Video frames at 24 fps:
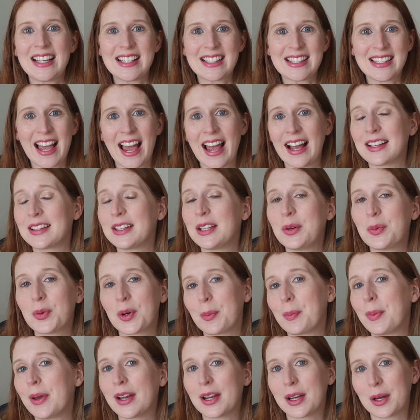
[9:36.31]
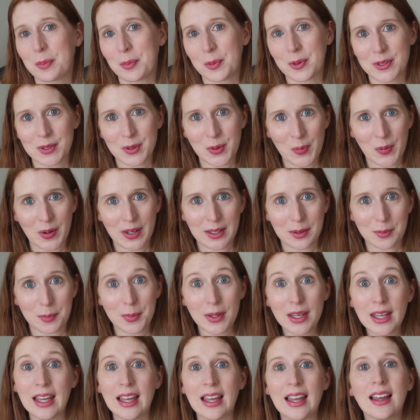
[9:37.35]
exactly where pickup was going to
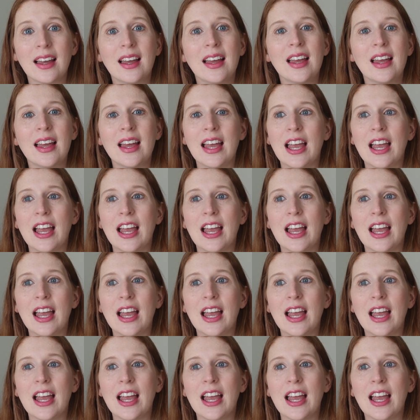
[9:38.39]
be?